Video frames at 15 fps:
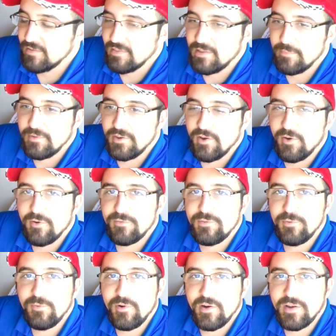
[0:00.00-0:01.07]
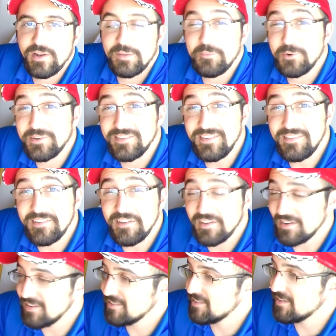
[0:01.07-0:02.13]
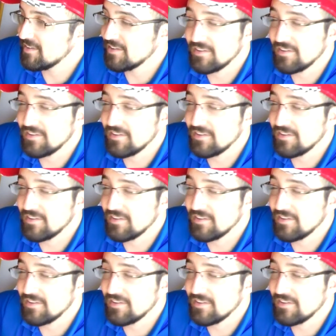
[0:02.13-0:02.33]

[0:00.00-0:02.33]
Let me know if you want any more detail on anything.